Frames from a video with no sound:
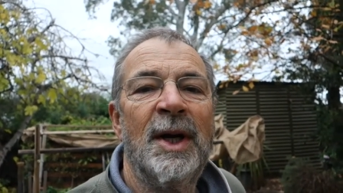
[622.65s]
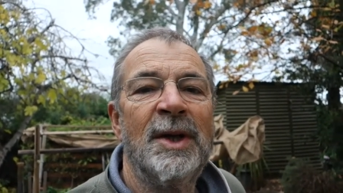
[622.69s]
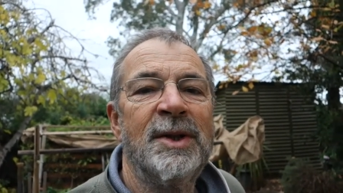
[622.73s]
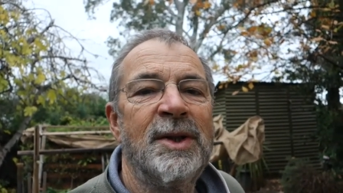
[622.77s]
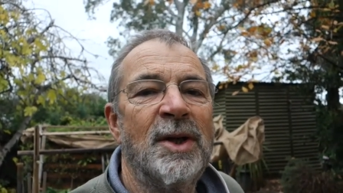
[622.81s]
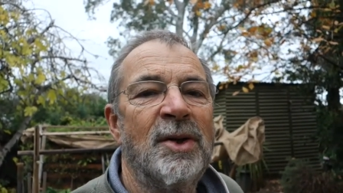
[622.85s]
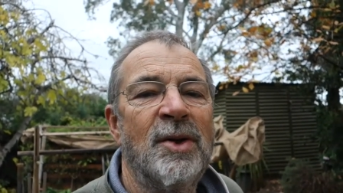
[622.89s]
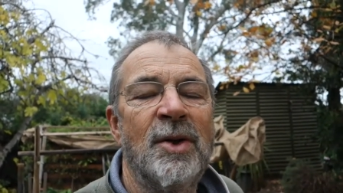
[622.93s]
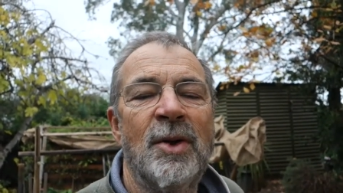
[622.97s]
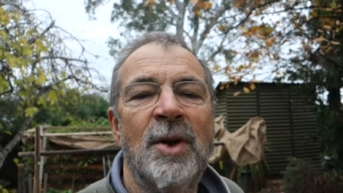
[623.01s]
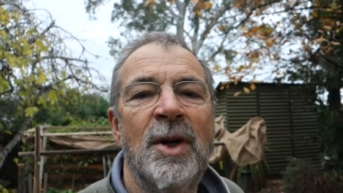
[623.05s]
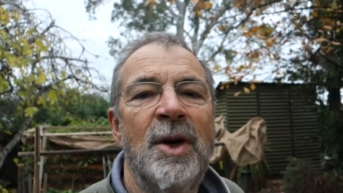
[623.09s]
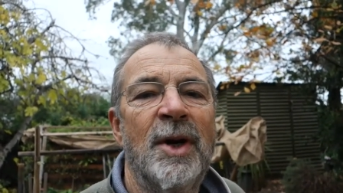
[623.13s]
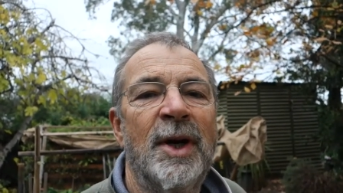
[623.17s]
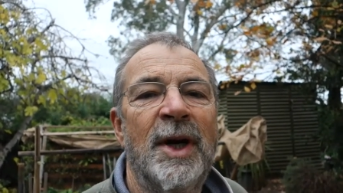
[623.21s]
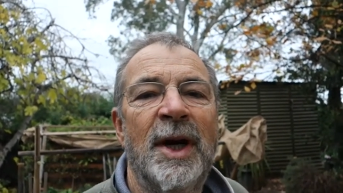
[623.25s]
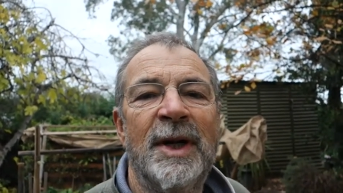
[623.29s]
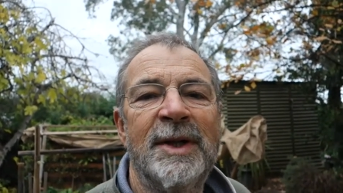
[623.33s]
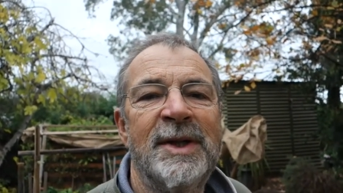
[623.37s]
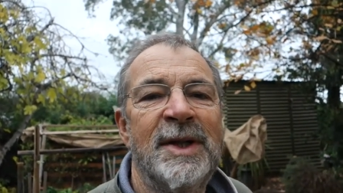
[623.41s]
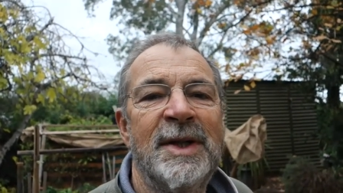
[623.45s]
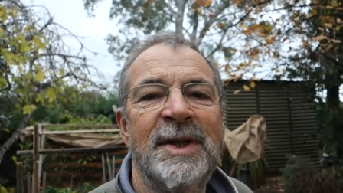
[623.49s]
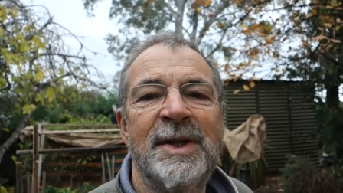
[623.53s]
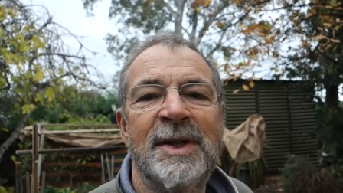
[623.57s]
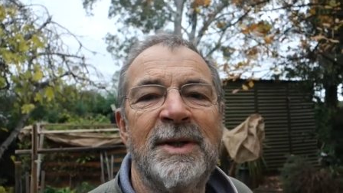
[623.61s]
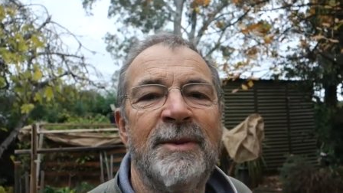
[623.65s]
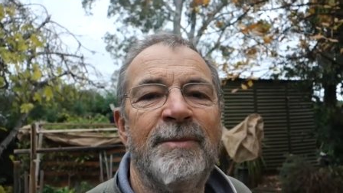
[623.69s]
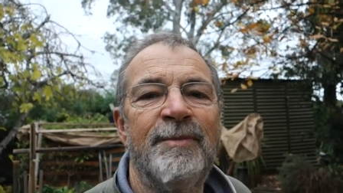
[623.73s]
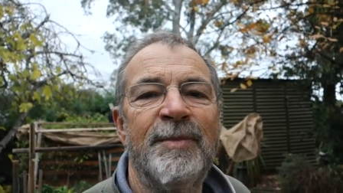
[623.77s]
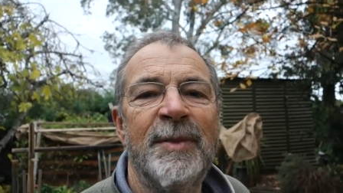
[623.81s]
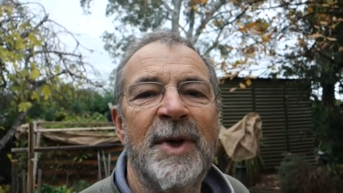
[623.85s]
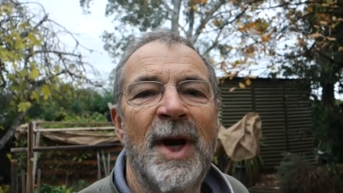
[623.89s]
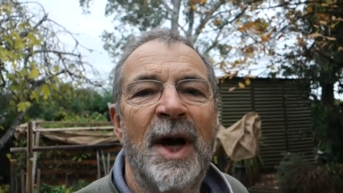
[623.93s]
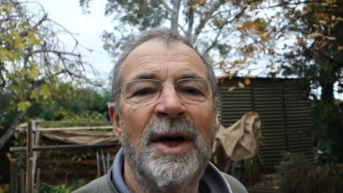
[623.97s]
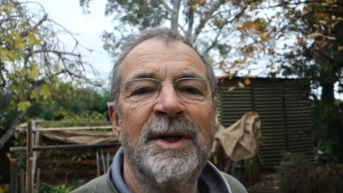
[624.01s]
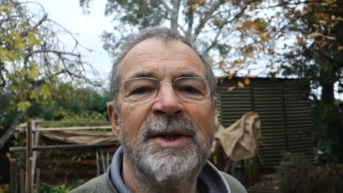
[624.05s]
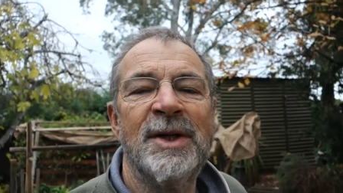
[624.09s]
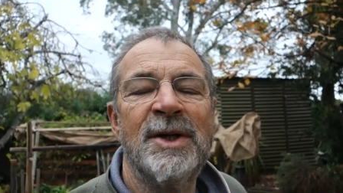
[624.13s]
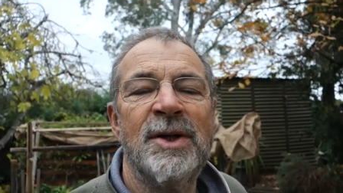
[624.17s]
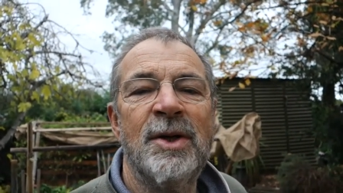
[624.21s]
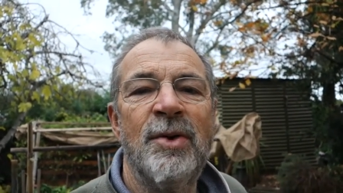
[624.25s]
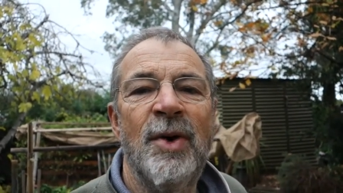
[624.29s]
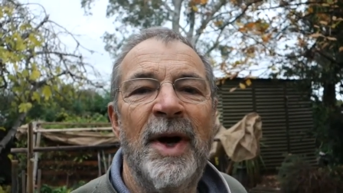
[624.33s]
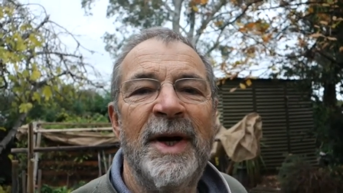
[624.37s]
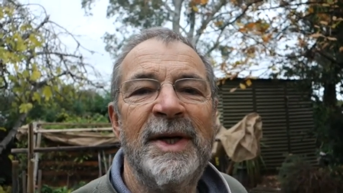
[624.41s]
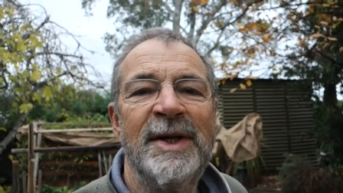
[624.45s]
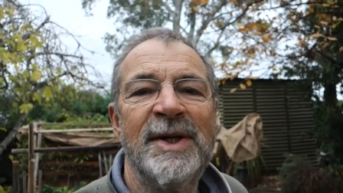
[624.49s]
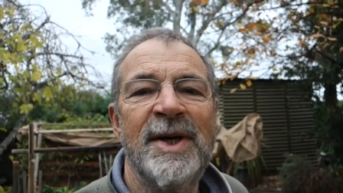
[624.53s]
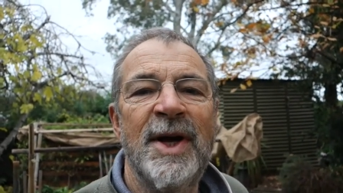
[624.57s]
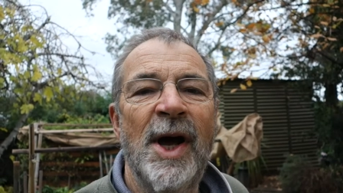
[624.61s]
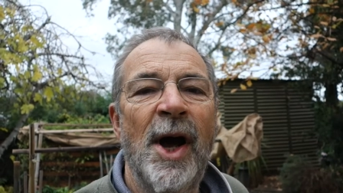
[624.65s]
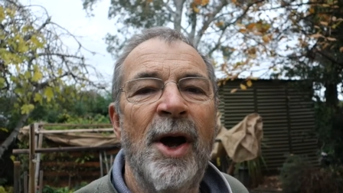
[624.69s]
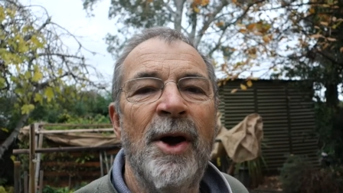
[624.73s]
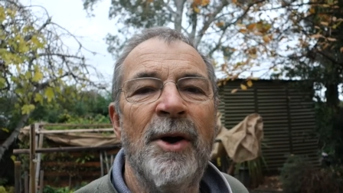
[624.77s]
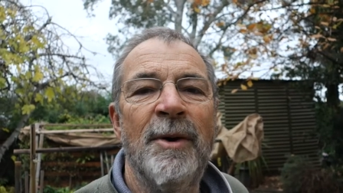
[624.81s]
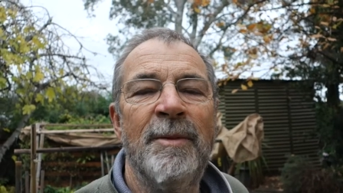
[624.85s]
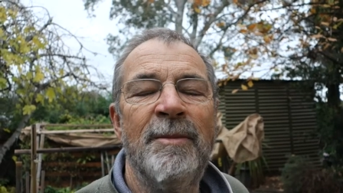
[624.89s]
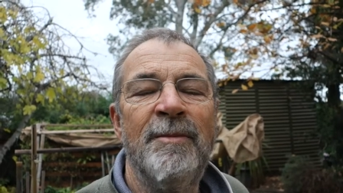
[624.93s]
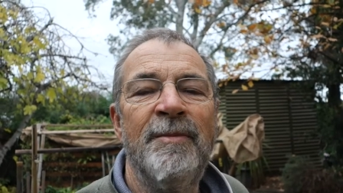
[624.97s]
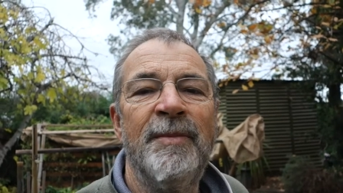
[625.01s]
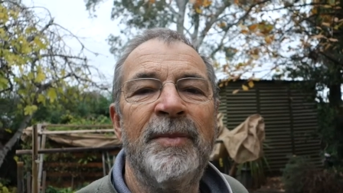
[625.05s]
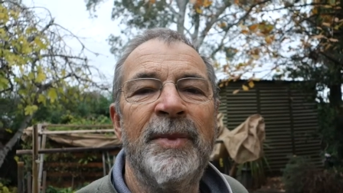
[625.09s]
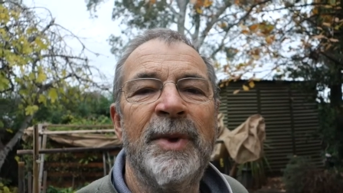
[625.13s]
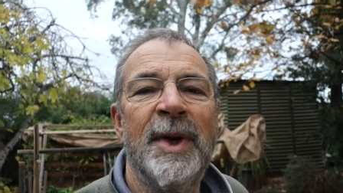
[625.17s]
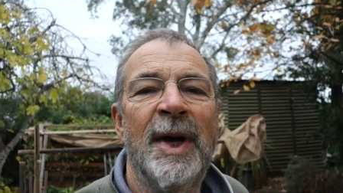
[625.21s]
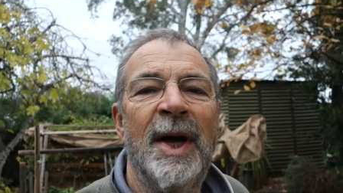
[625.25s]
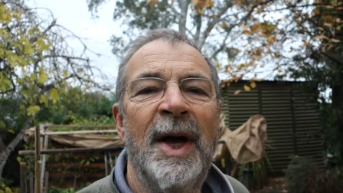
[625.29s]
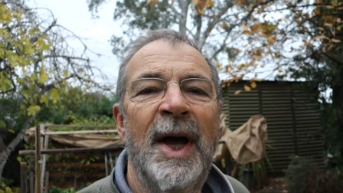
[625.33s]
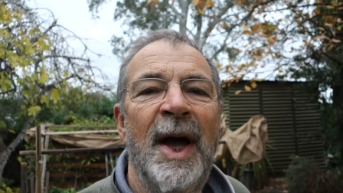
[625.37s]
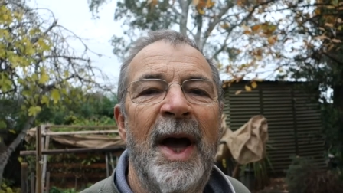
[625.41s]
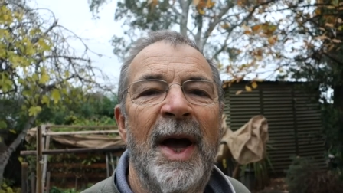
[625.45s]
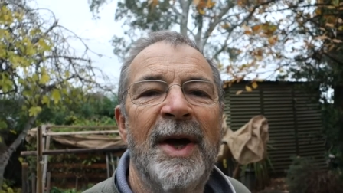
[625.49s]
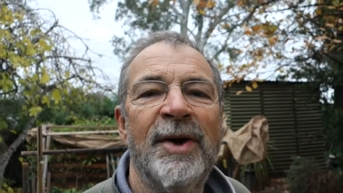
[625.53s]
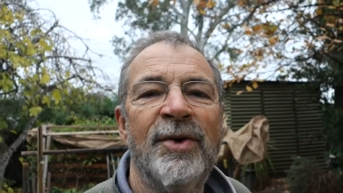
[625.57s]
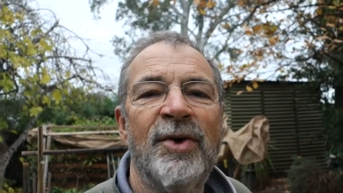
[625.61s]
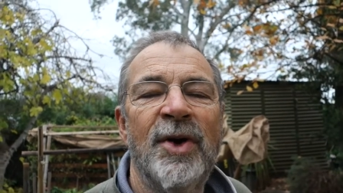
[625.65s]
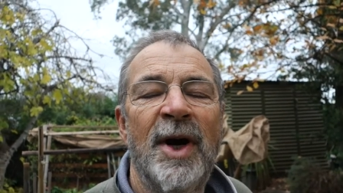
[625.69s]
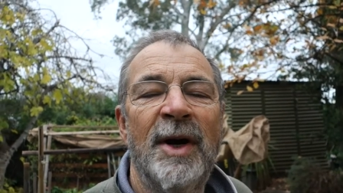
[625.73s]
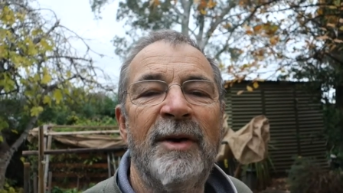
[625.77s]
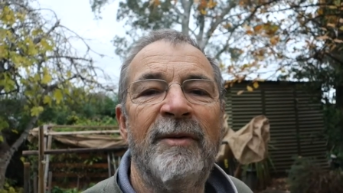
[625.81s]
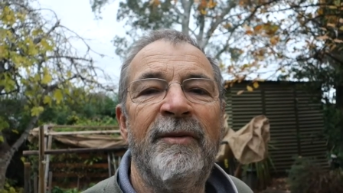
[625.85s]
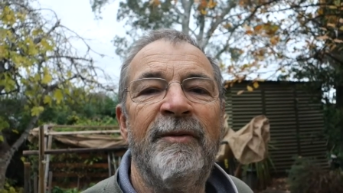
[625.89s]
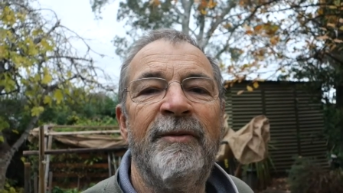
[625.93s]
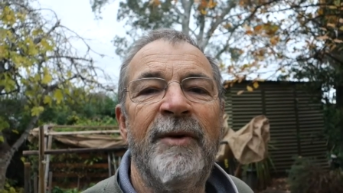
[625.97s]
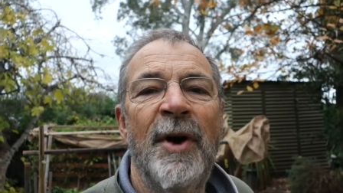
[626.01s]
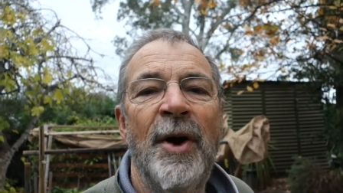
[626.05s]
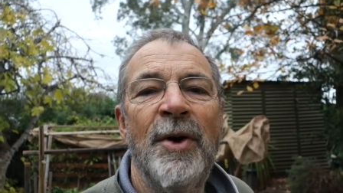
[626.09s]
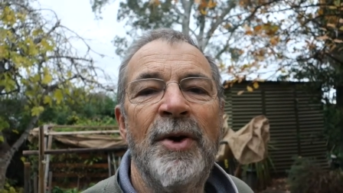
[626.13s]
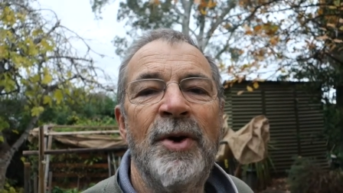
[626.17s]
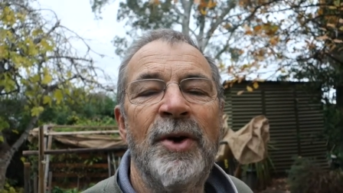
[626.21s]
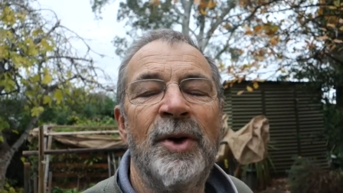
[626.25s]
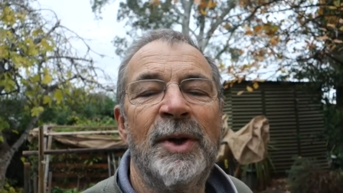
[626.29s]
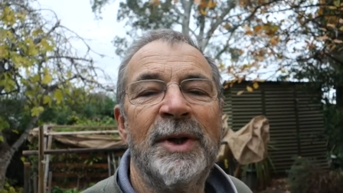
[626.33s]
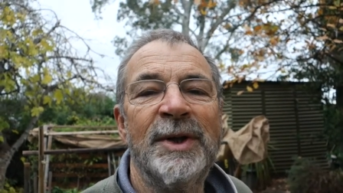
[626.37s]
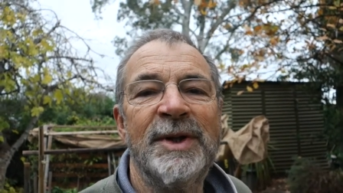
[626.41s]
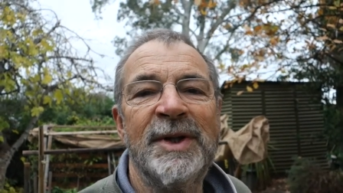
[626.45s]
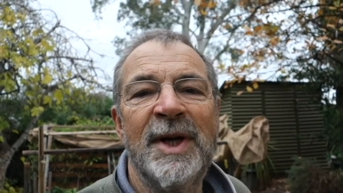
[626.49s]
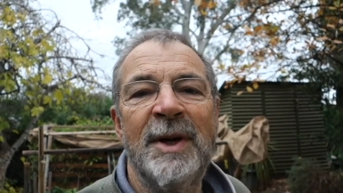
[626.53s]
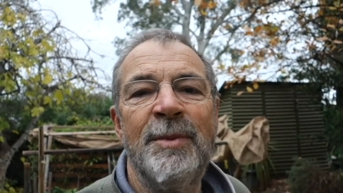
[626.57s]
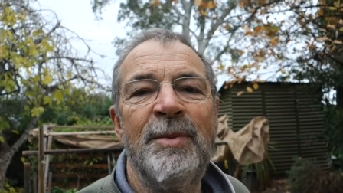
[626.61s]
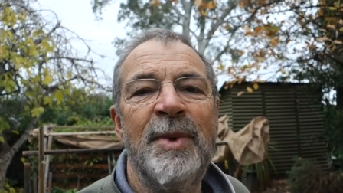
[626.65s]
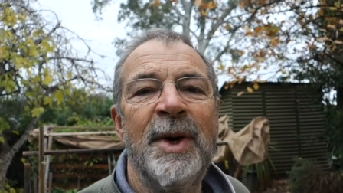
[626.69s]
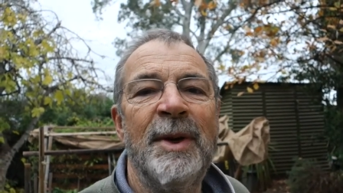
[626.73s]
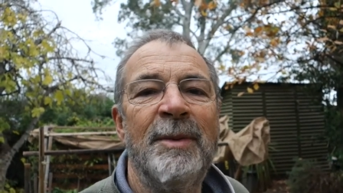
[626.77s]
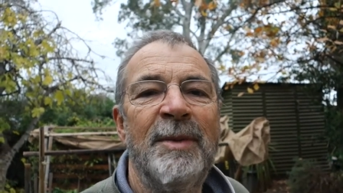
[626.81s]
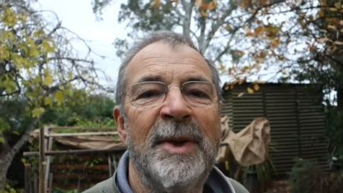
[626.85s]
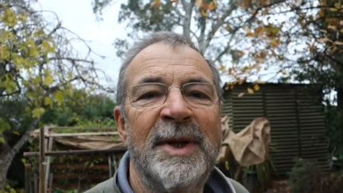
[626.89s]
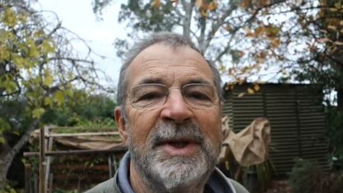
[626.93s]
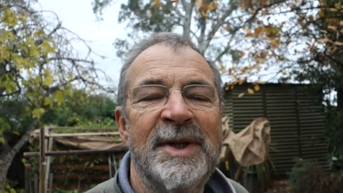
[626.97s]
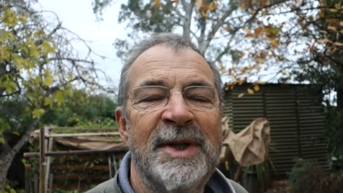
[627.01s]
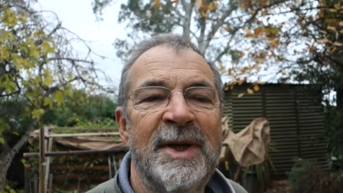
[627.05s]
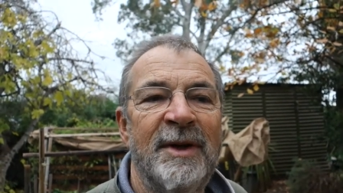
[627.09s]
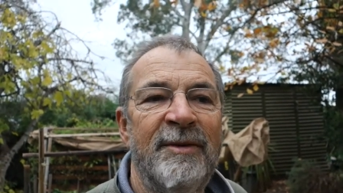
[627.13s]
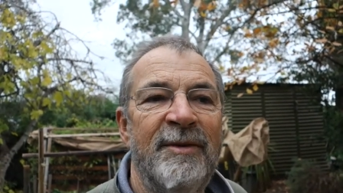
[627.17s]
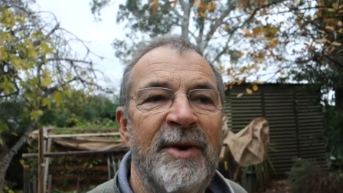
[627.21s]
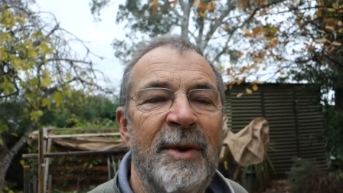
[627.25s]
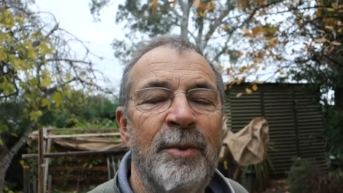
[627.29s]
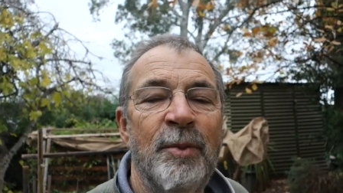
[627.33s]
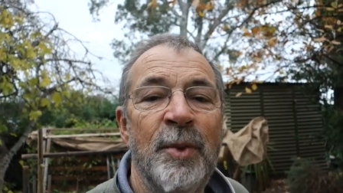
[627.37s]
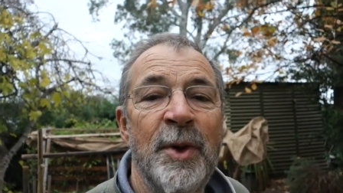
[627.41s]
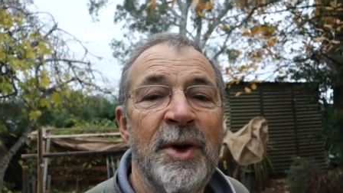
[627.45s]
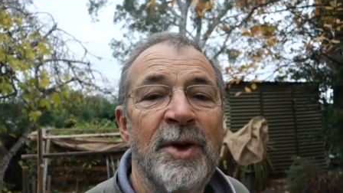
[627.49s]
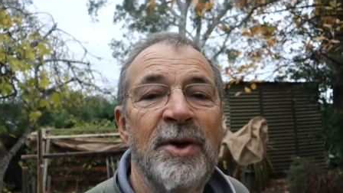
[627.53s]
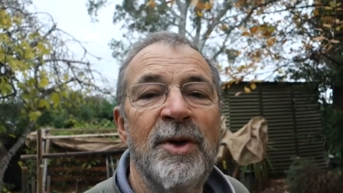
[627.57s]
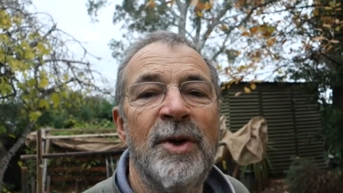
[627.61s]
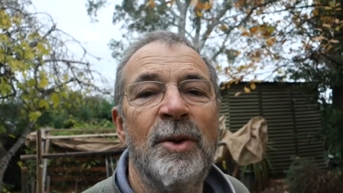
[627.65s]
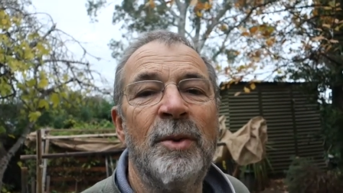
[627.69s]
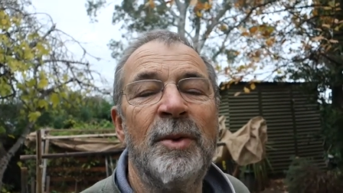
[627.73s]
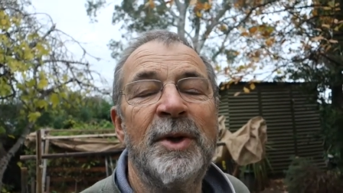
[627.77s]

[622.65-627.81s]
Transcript: So I thought, look, I'll just, I'll just race home and try and phone her and say, bring my stuff up with you.